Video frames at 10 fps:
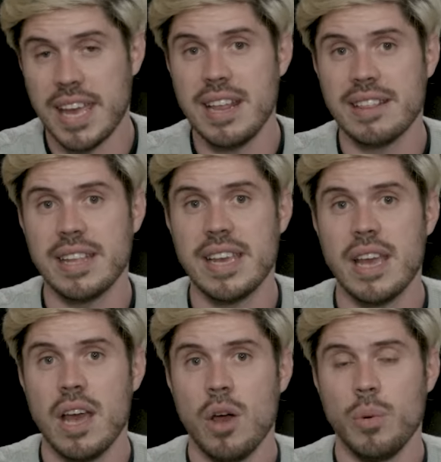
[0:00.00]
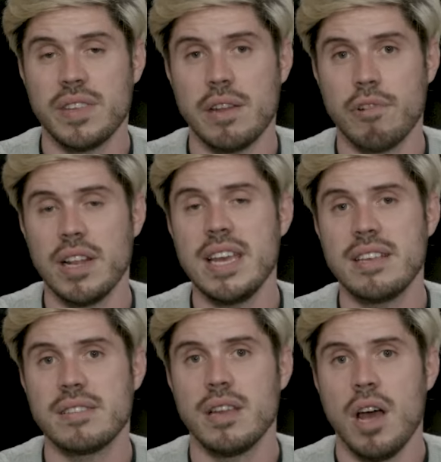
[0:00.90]
Keith Lee was then
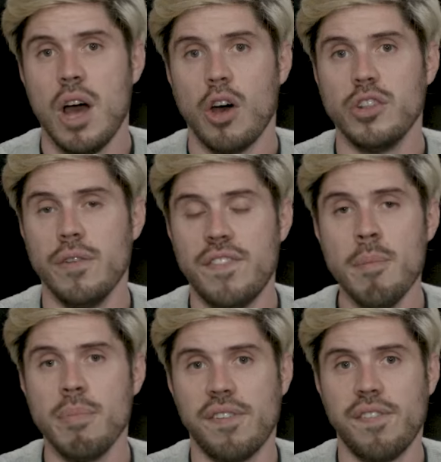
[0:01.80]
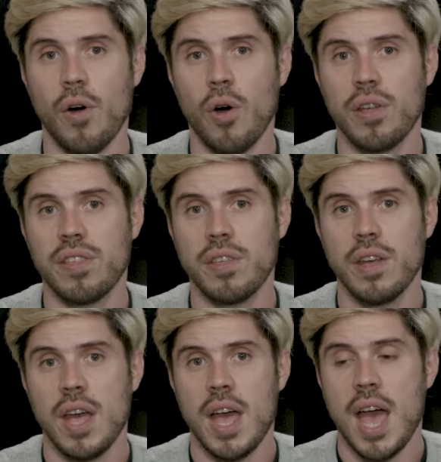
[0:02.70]
released on November 4th,
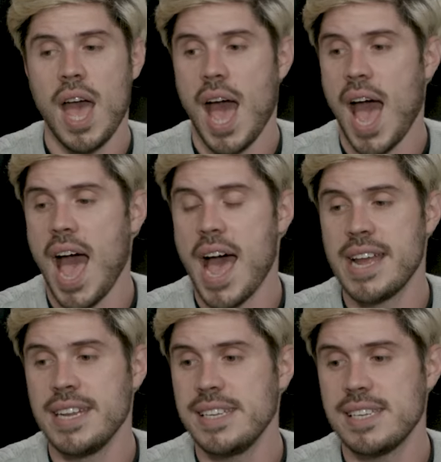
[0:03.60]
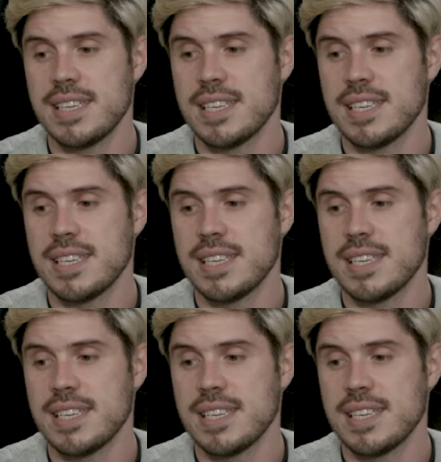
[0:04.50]
and